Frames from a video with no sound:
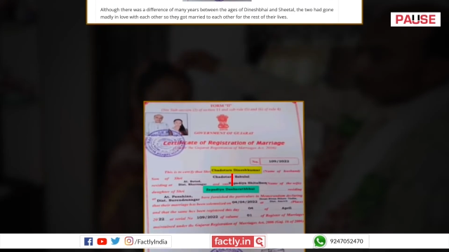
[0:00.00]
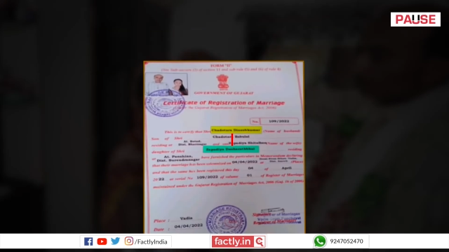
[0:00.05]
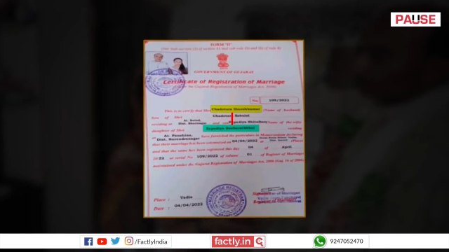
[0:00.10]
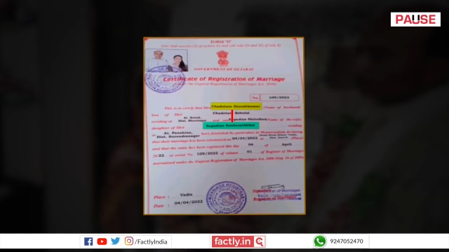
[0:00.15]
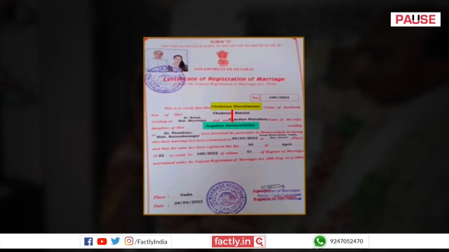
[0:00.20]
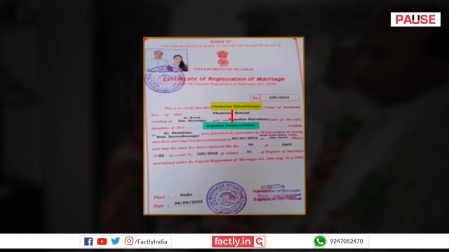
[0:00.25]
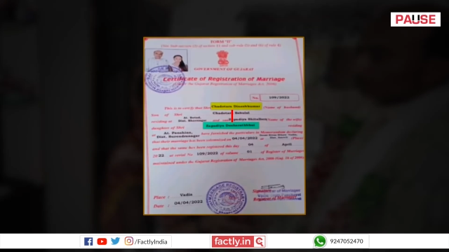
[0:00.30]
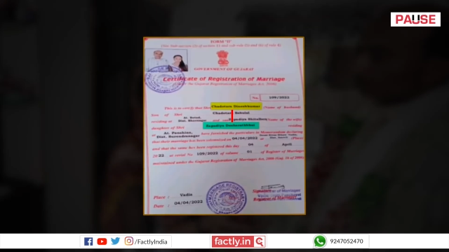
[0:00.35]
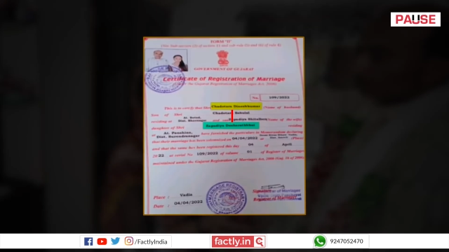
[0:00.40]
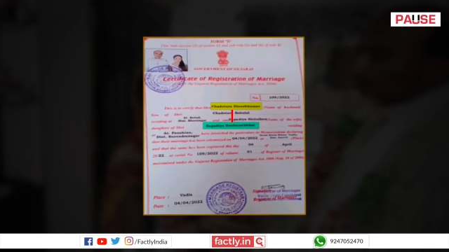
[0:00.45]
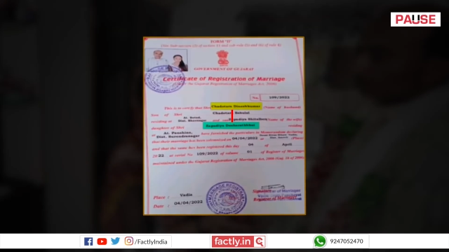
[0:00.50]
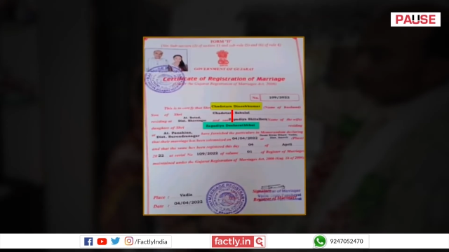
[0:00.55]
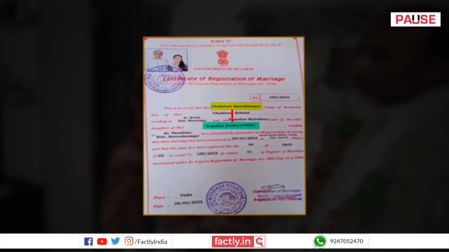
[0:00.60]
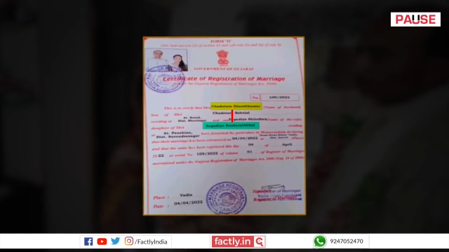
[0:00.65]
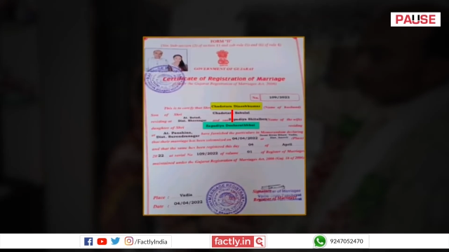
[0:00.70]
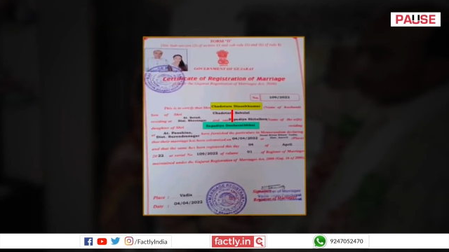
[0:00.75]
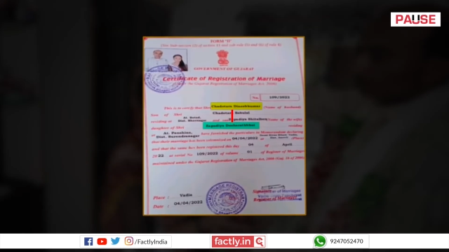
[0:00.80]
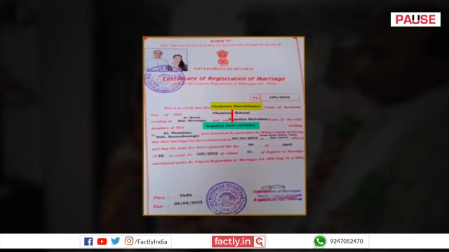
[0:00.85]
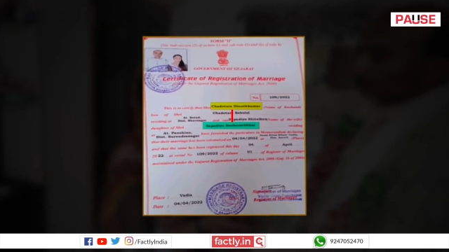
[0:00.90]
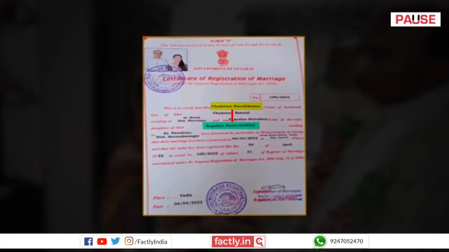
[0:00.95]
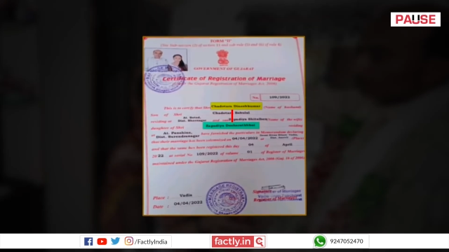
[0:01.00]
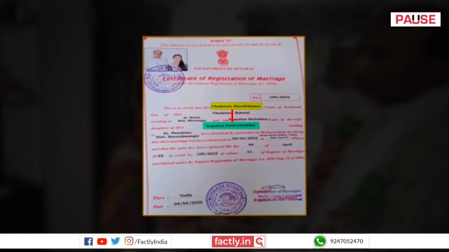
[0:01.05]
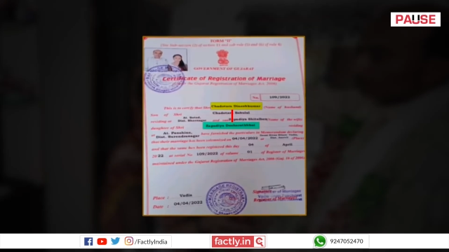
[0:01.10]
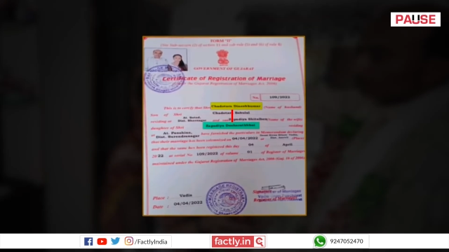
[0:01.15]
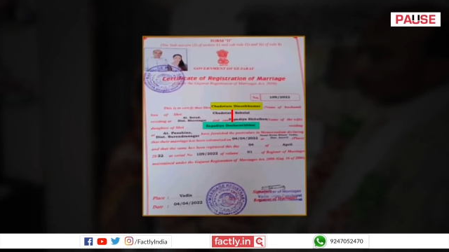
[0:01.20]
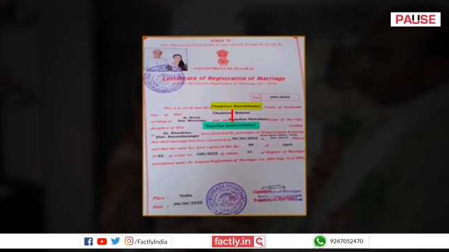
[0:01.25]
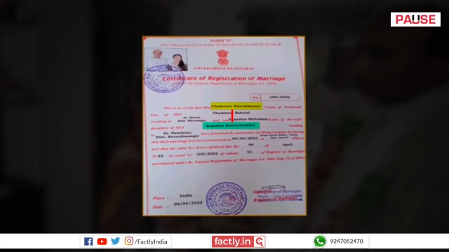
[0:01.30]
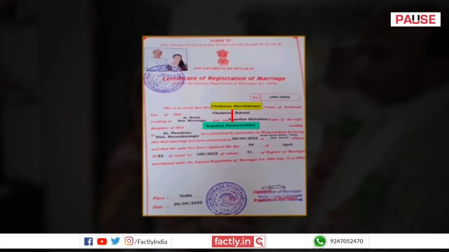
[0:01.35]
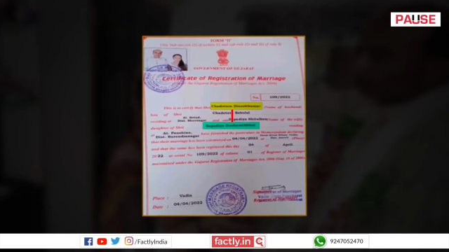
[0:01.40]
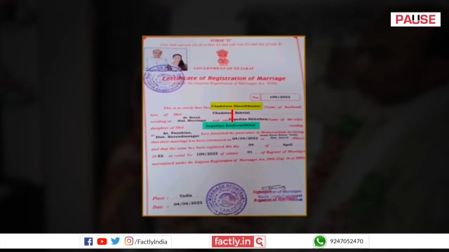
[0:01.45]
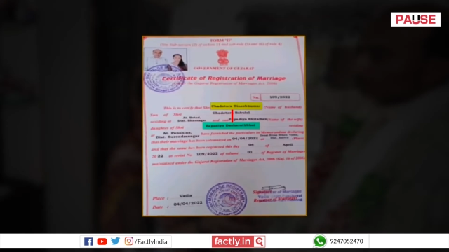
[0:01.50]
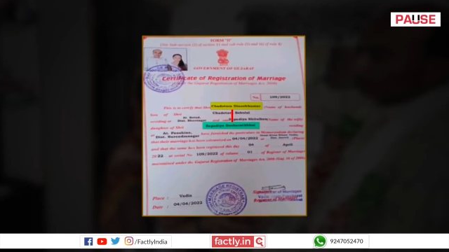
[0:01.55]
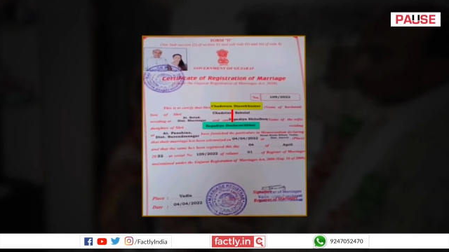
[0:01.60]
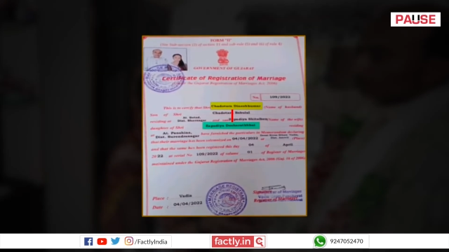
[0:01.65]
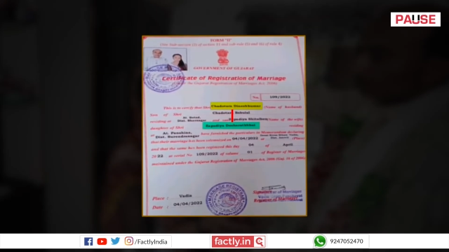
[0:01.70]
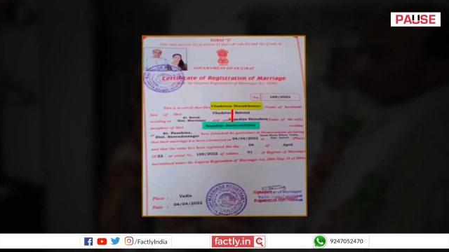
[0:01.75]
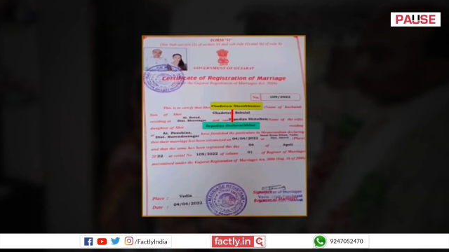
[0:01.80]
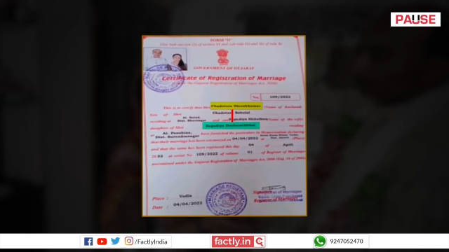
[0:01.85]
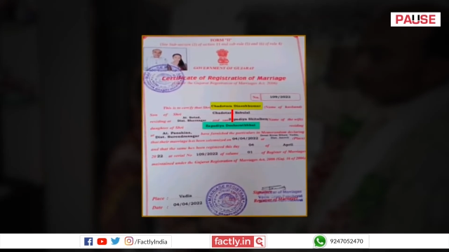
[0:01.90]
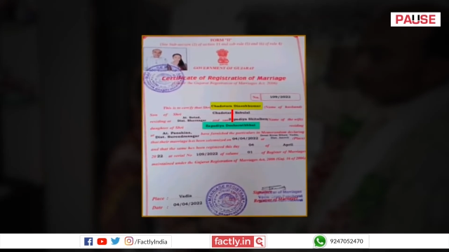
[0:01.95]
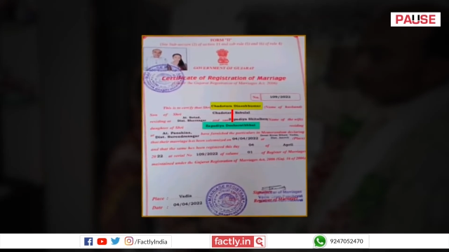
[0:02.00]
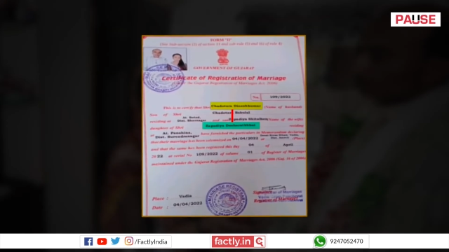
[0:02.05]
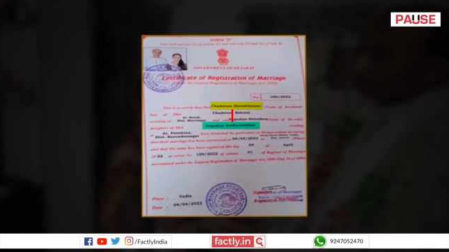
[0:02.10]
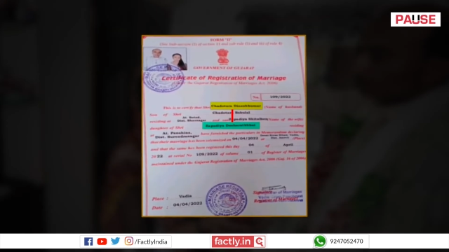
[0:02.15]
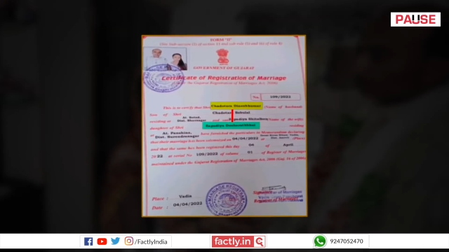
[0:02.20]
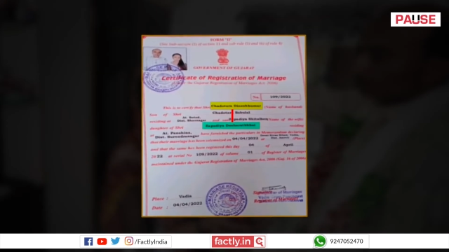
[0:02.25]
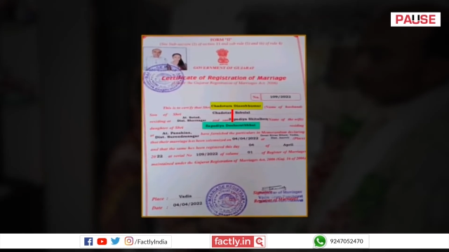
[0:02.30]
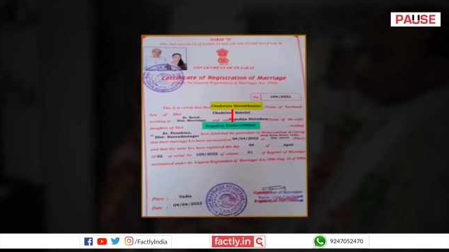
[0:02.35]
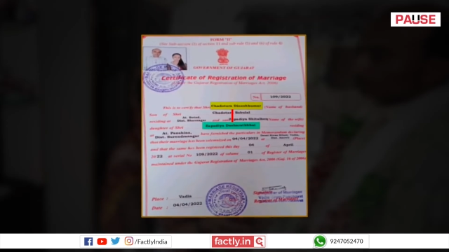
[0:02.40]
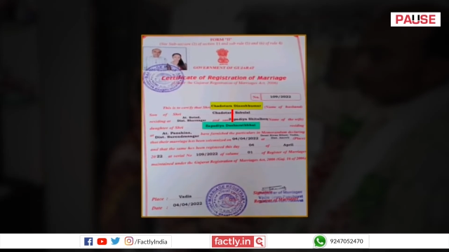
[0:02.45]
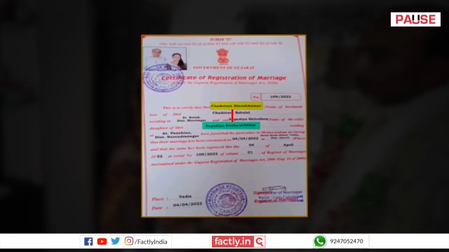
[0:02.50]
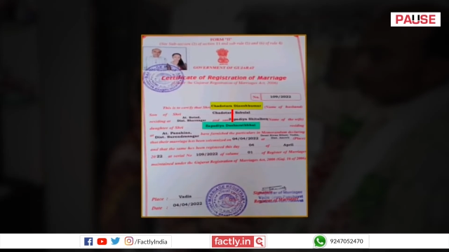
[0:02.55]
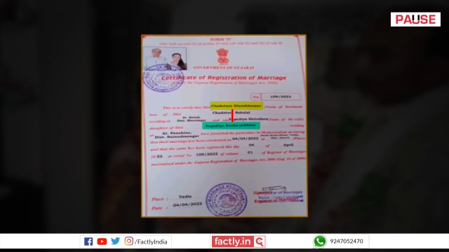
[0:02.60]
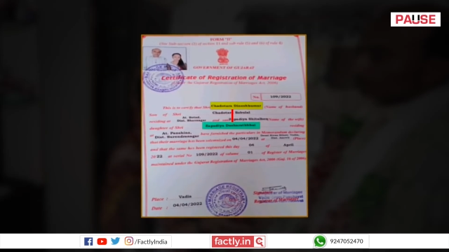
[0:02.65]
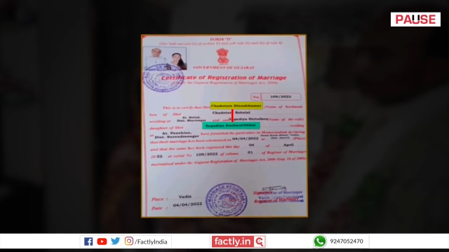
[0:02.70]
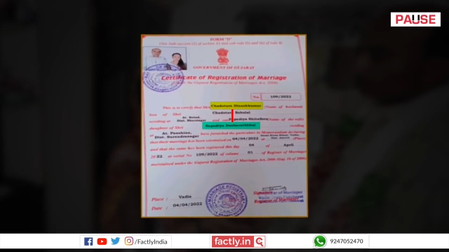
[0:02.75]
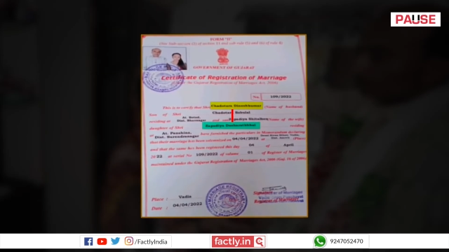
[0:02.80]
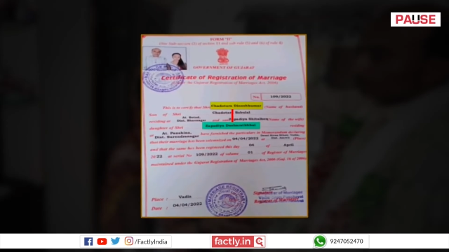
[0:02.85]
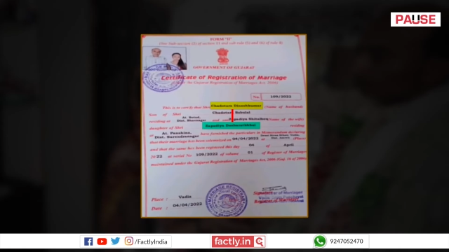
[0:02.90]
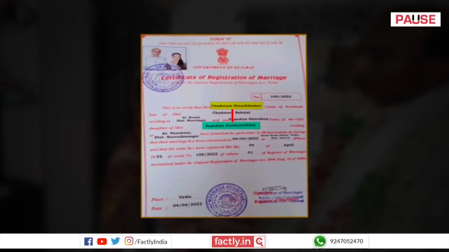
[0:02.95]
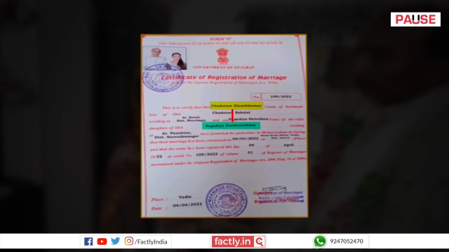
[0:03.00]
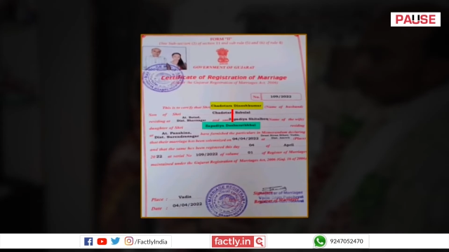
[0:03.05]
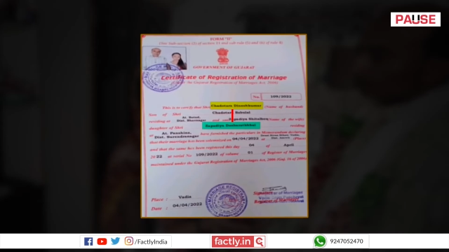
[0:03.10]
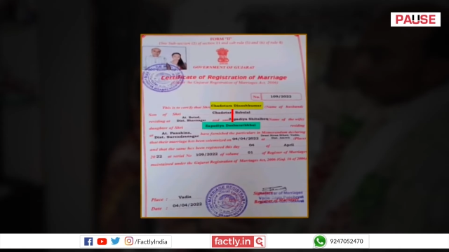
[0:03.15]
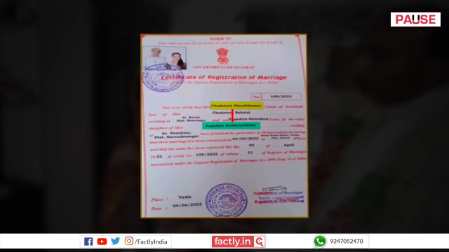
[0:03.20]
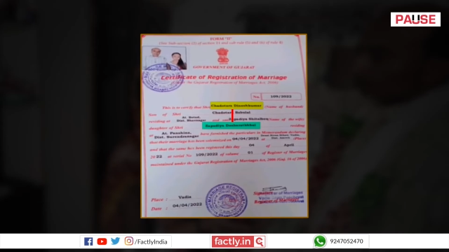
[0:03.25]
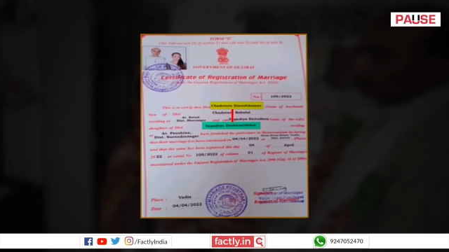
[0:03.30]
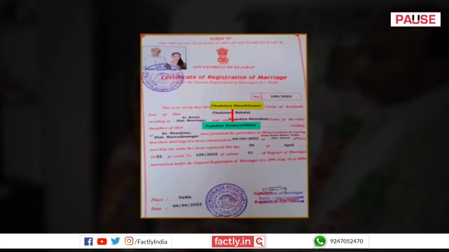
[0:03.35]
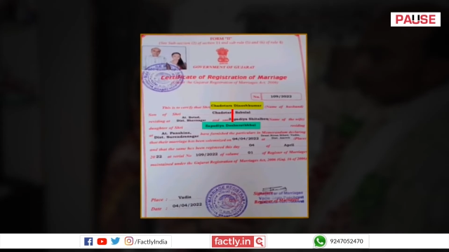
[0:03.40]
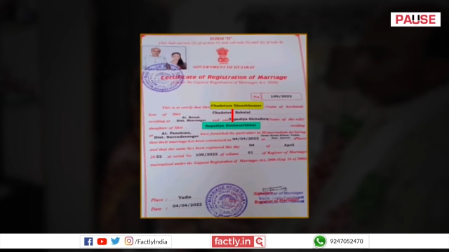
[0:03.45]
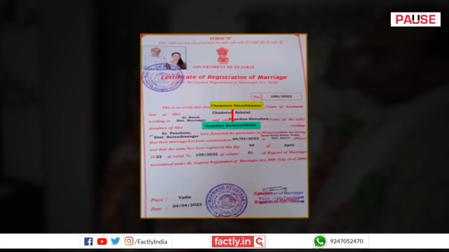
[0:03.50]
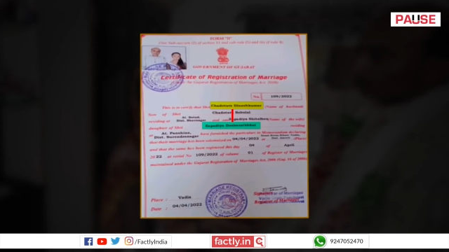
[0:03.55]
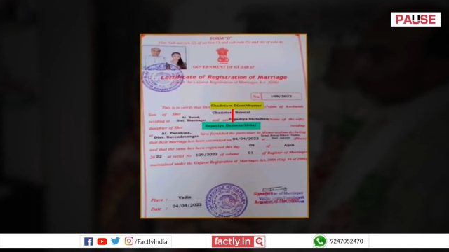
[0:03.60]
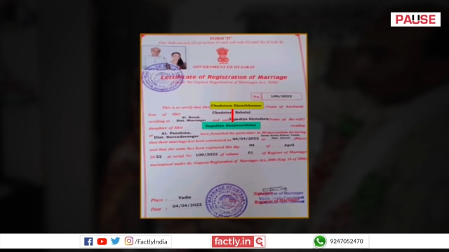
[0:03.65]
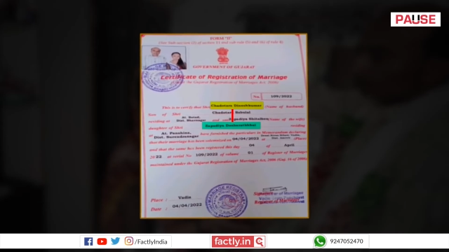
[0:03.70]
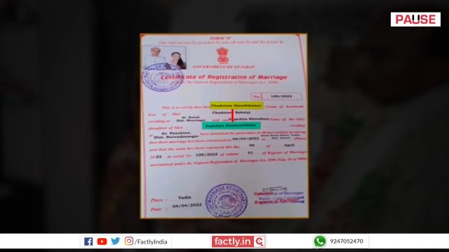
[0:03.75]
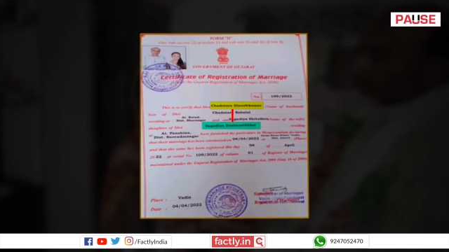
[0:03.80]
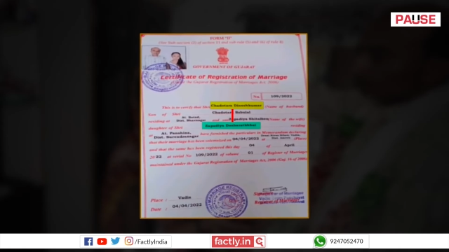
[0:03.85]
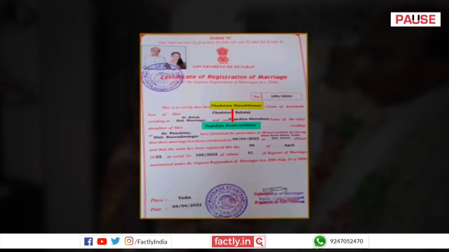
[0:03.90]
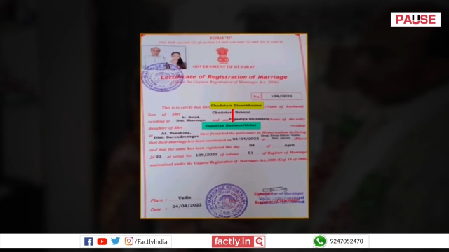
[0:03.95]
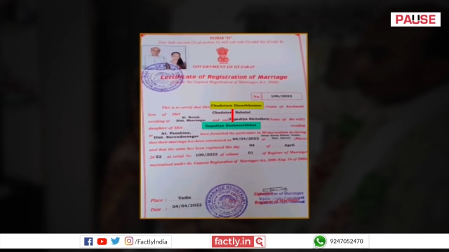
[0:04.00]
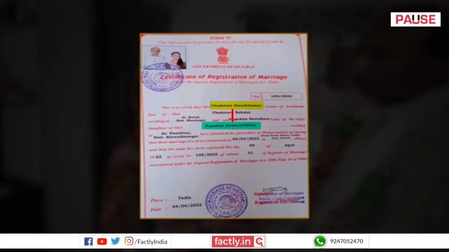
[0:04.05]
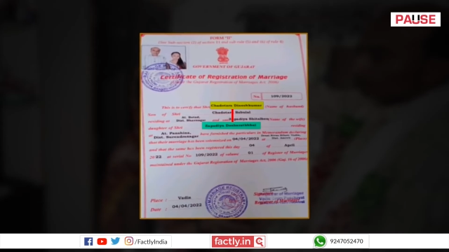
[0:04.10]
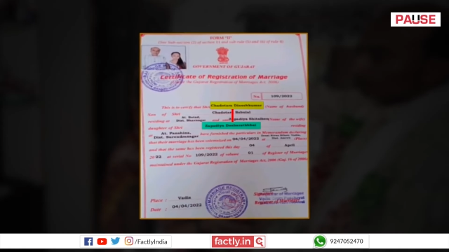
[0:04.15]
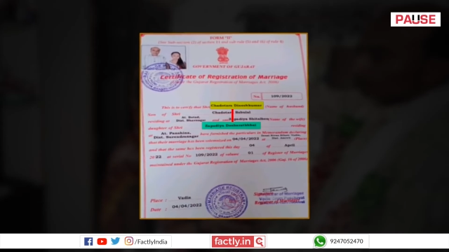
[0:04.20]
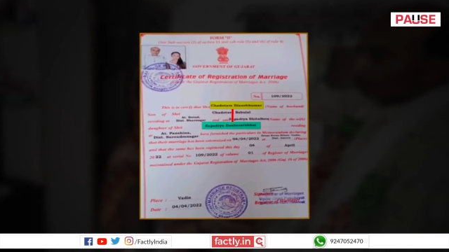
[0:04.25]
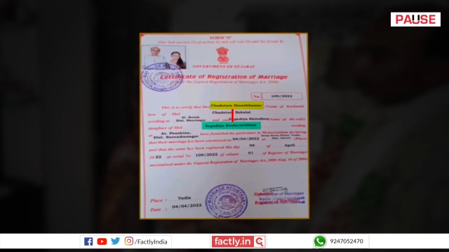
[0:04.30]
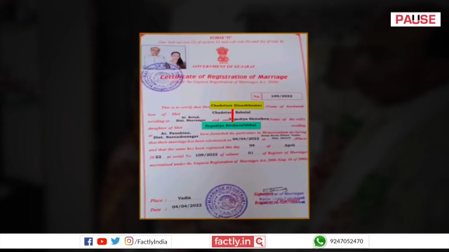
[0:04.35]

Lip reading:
No face is visible, so there are no lips to read.